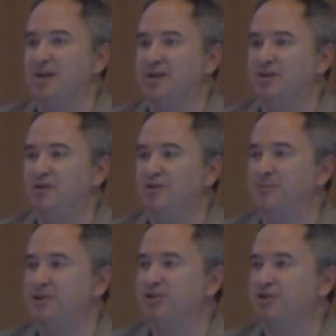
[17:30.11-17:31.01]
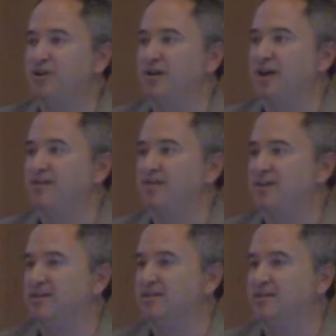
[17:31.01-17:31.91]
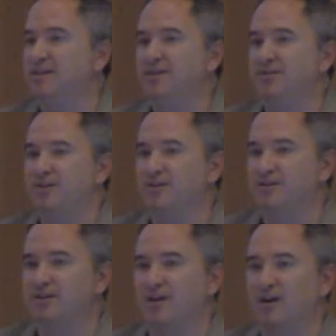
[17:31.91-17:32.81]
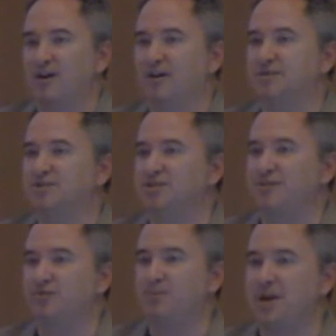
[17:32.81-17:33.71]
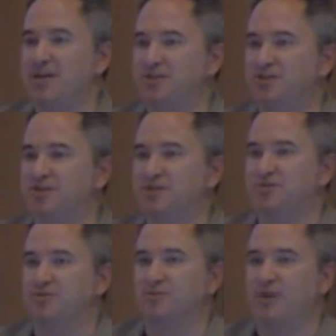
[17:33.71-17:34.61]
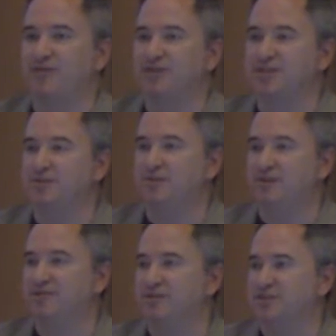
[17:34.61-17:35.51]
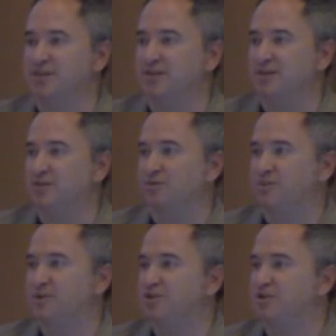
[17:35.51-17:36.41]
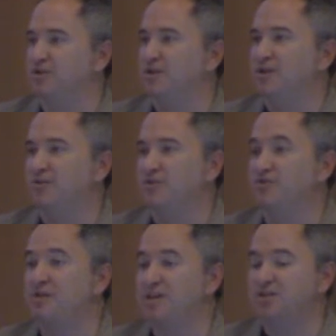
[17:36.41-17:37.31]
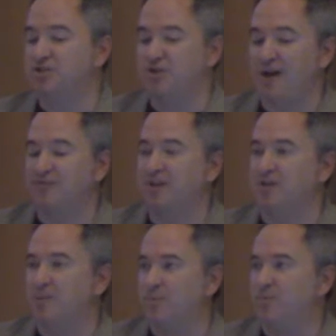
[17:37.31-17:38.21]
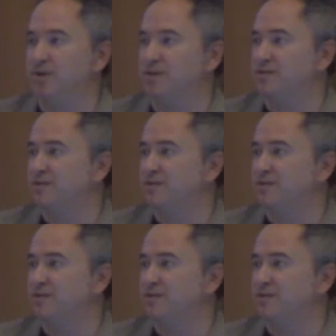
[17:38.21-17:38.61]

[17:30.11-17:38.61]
You may get a new commissioner, and then there are several pages referencing the old commissioner. Those are things that you have to keep up with.